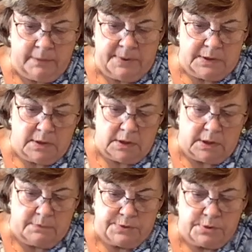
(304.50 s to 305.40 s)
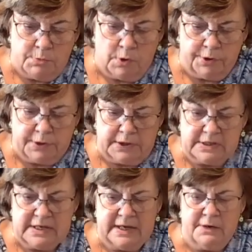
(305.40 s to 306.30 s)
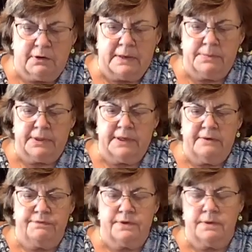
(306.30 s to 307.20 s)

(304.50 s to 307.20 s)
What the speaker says: bit smaller container, I believe.